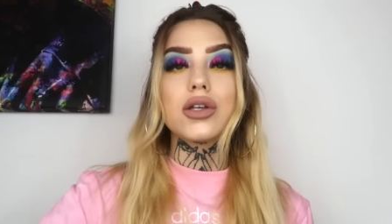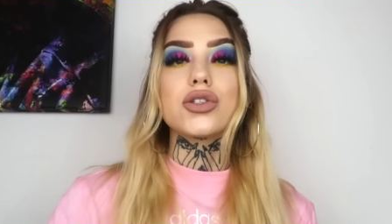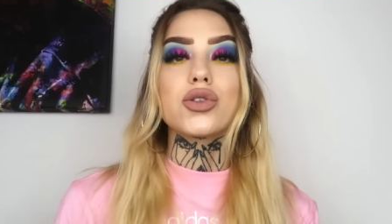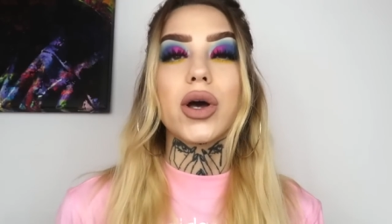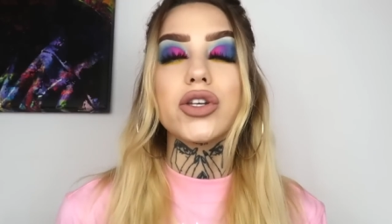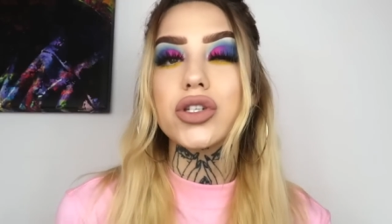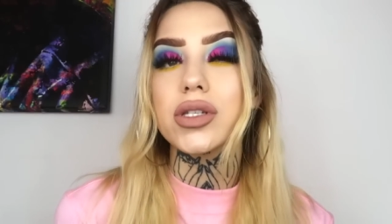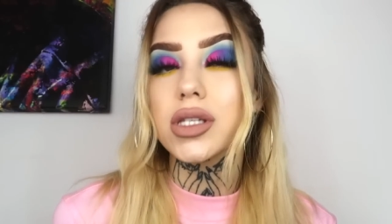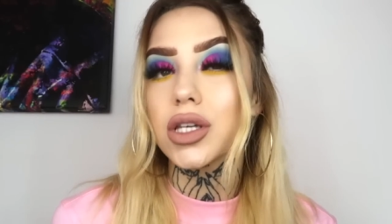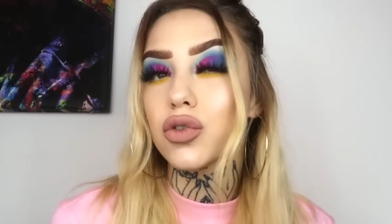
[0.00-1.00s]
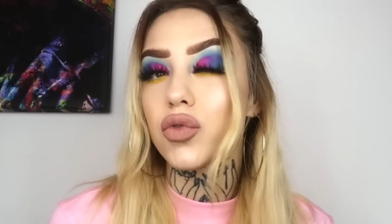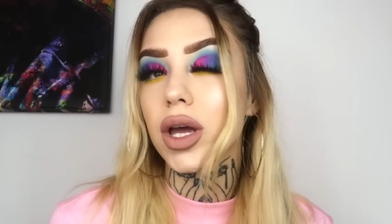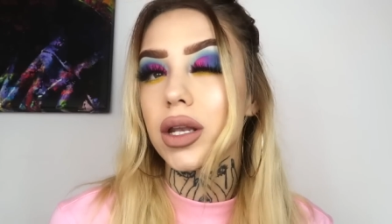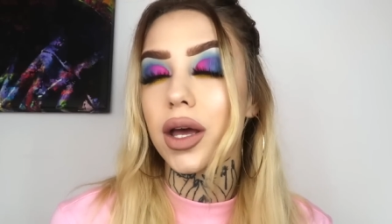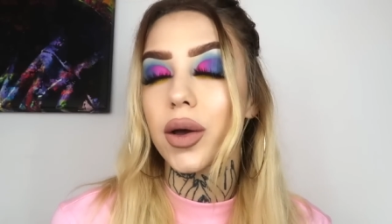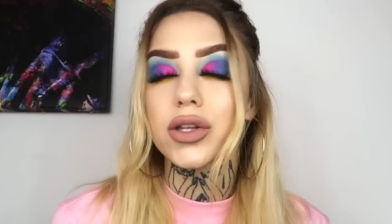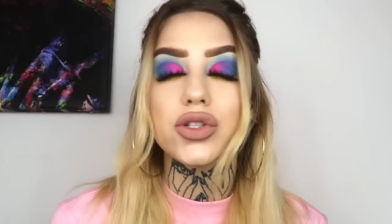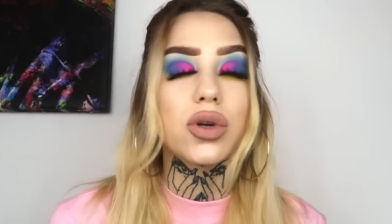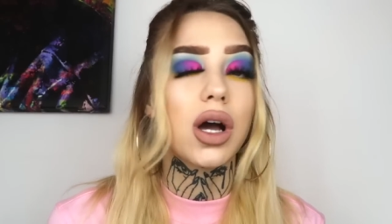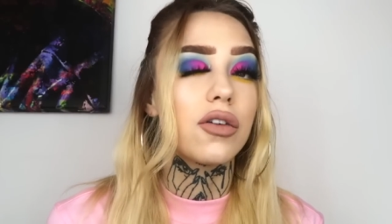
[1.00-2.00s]
So as you can see right now, I
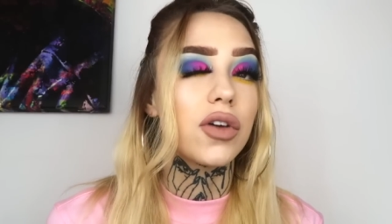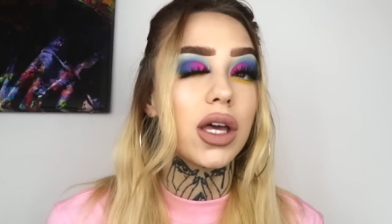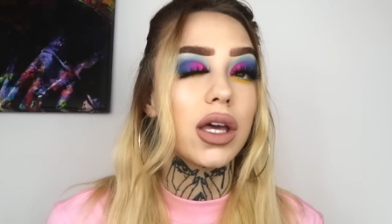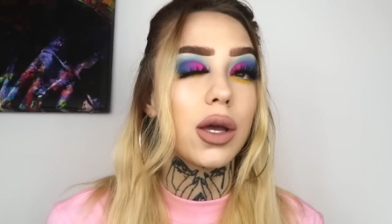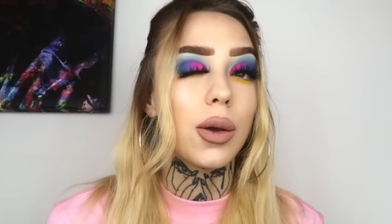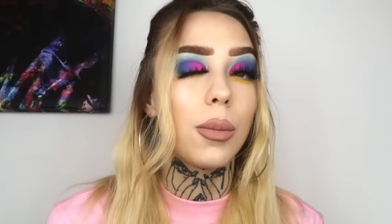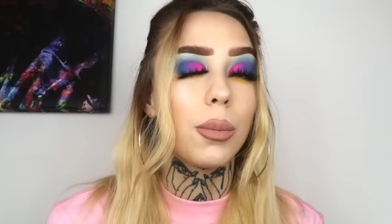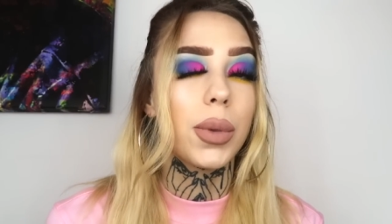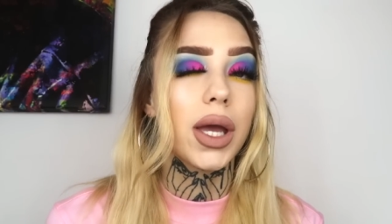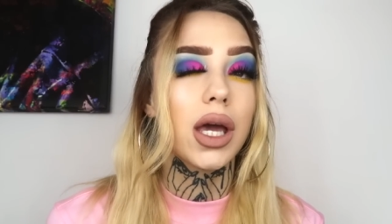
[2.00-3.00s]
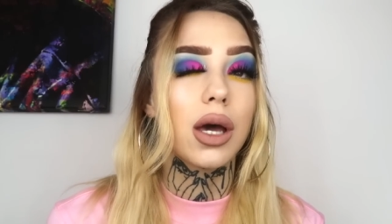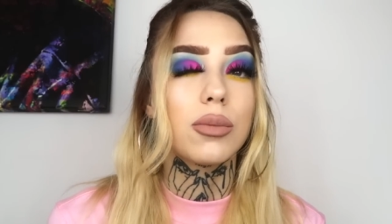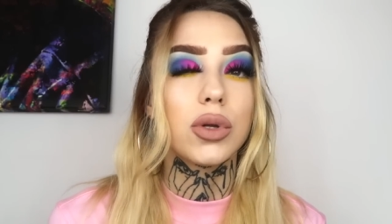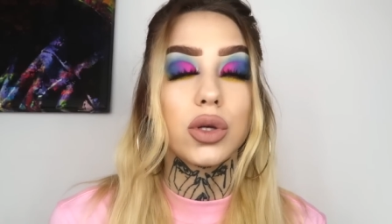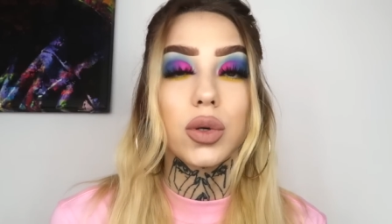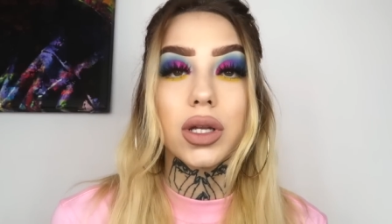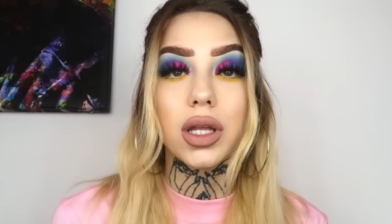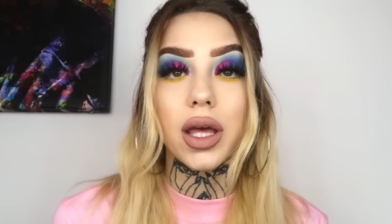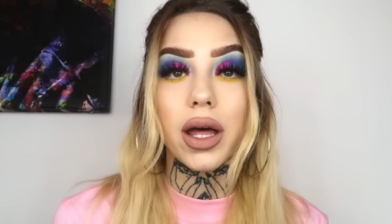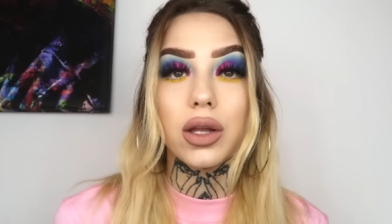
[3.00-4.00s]
do have a pink, blue
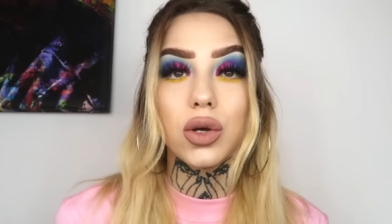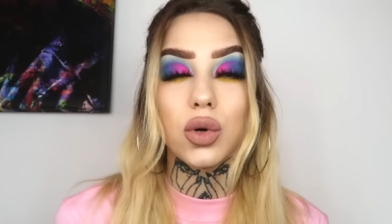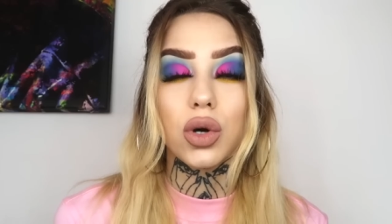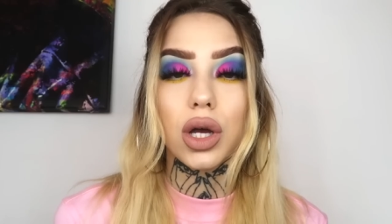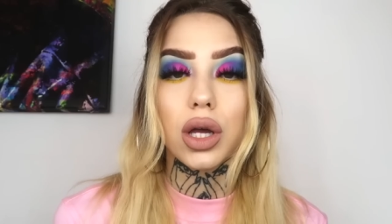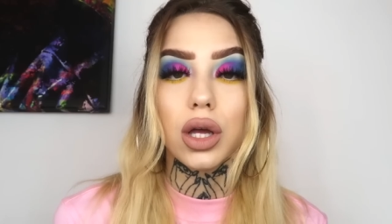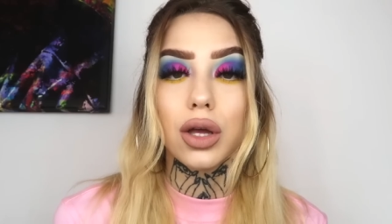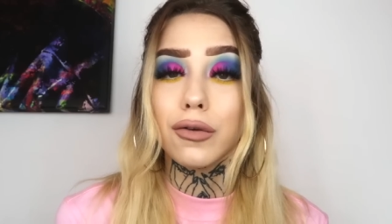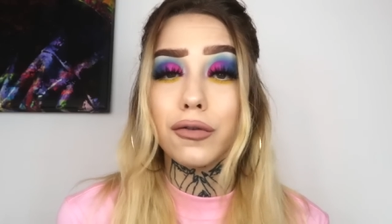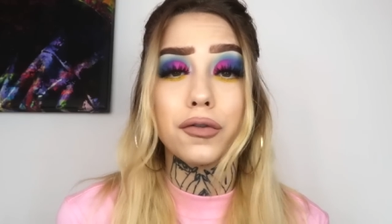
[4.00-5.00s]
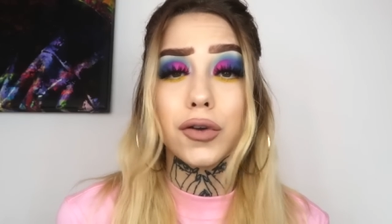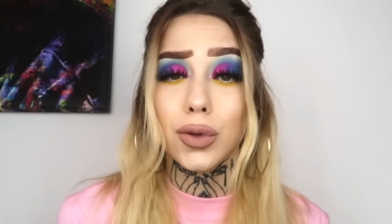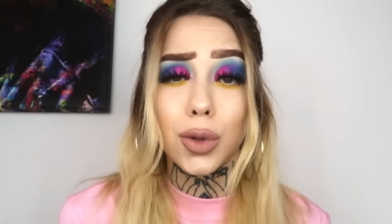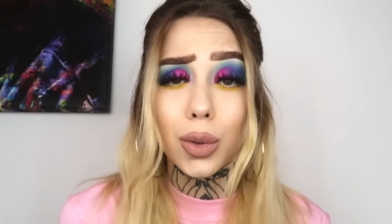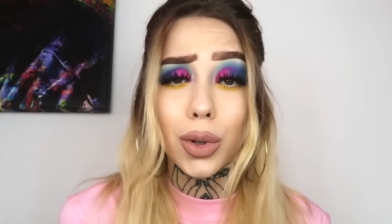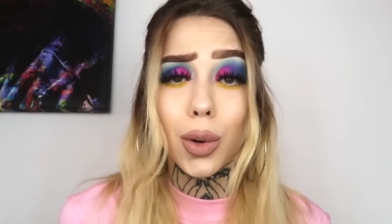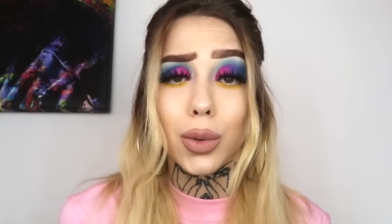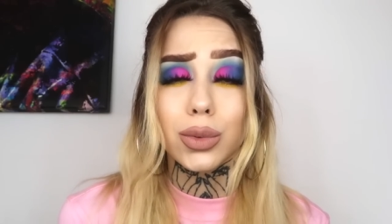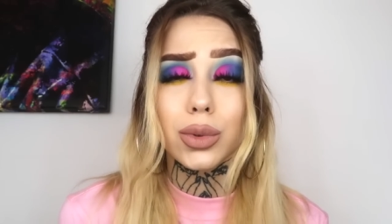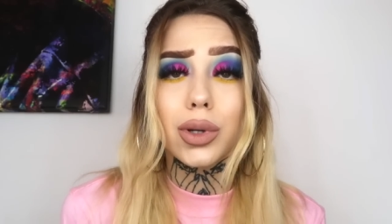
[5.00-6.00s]
and yellow feel going
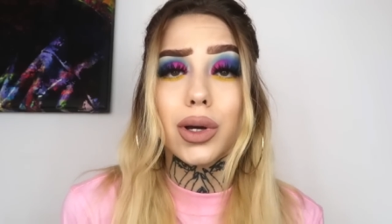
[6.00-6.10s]
on.